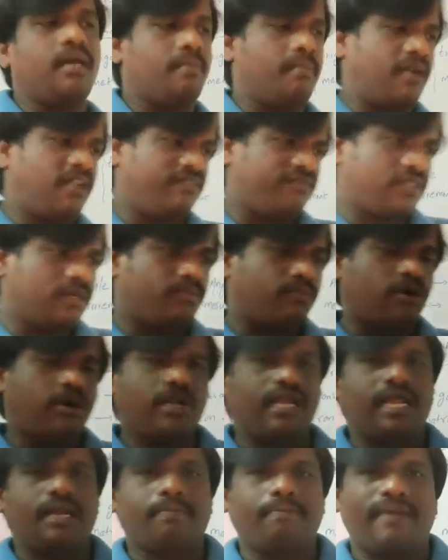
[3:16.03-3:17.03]
But if the
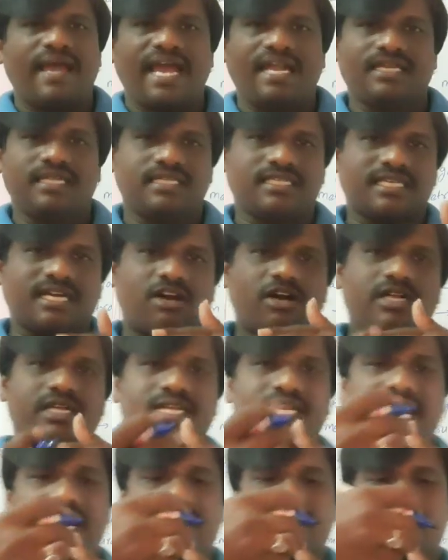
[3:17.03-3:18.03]
ball and bat it
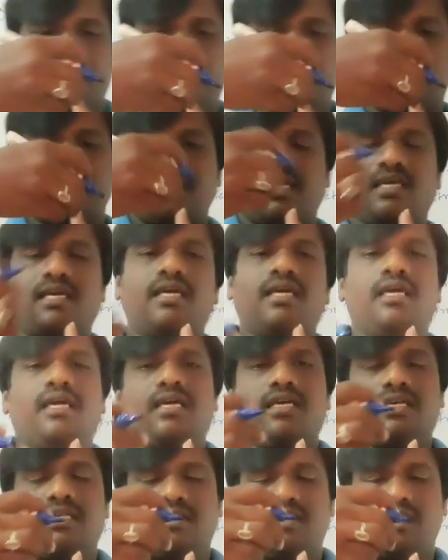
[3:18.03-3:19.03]
contacts, it's
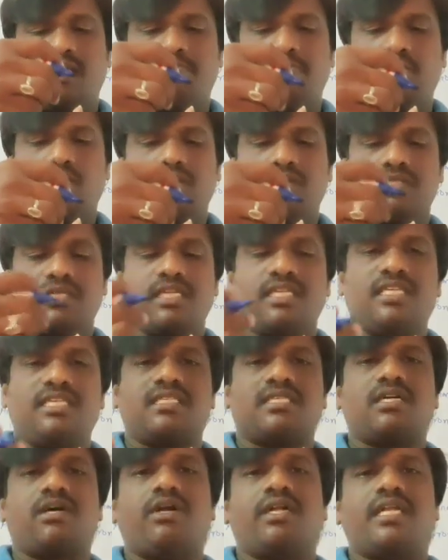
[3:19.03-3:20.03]
a suppose it
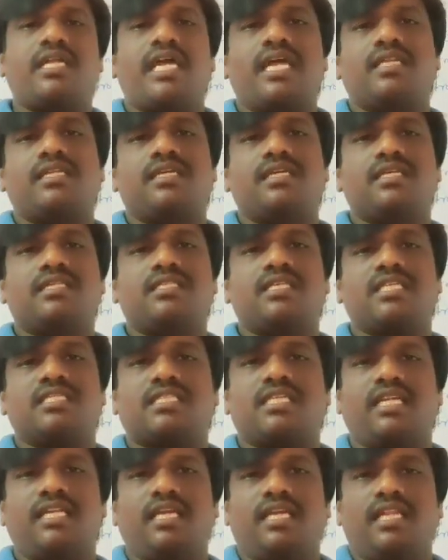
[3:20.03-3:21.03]
is contacting a
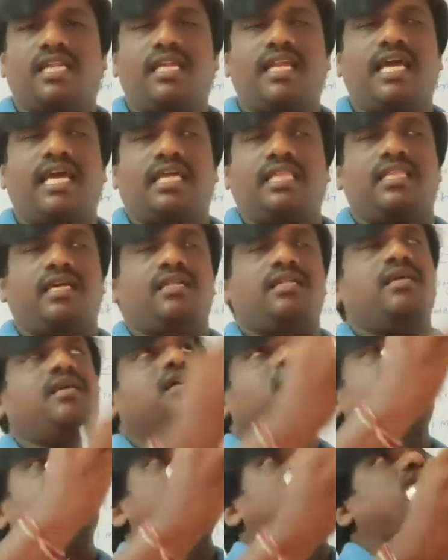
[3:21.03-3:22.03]
60-degree like that,
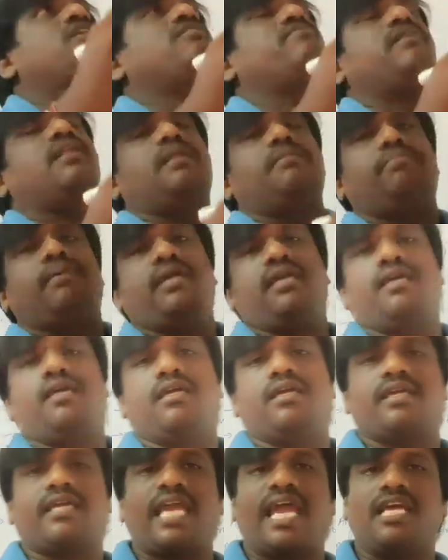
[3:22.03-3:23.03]
so it will
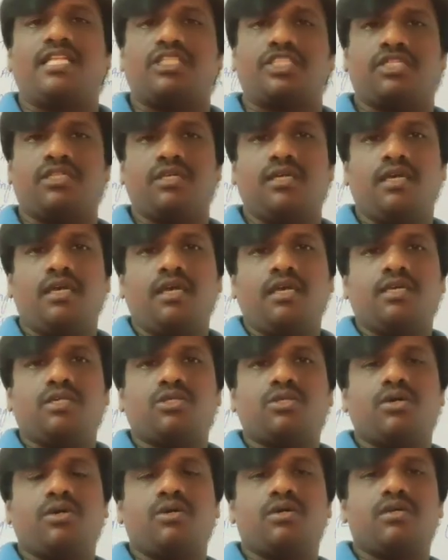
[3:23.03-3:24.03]
be catch.
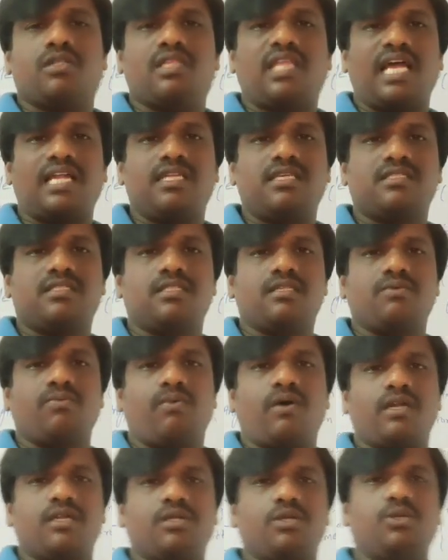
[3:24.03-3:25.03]
So that is
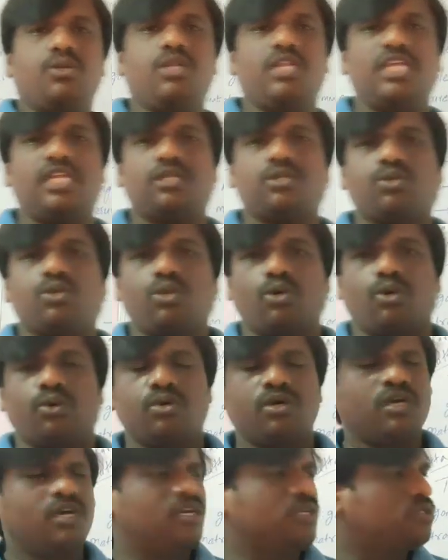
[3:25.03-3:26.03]
what you need to
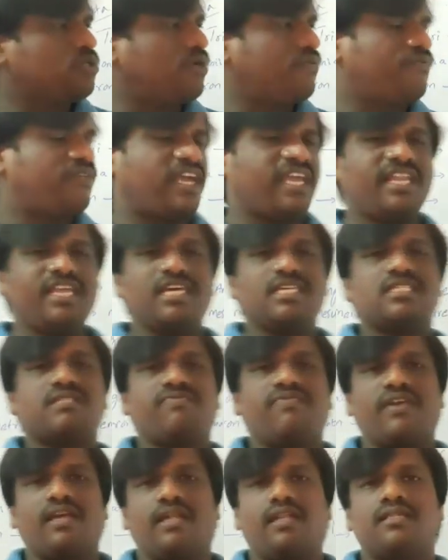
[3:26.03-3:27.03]
know. So various
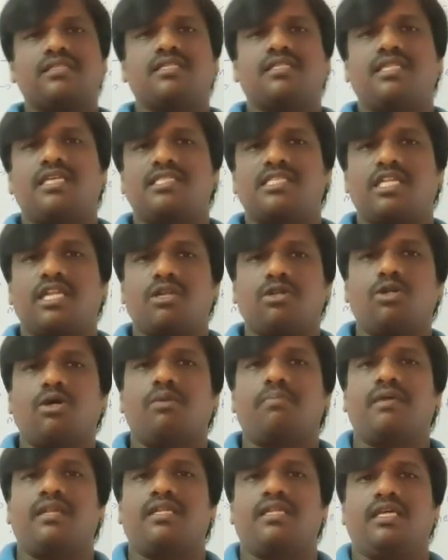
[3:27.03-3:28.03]
fields this
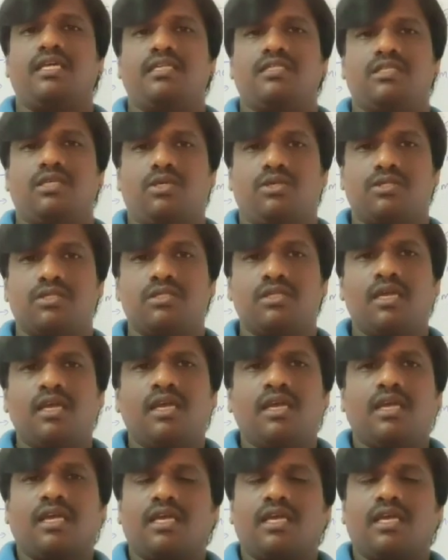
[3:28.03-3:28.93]
trigonometry is used.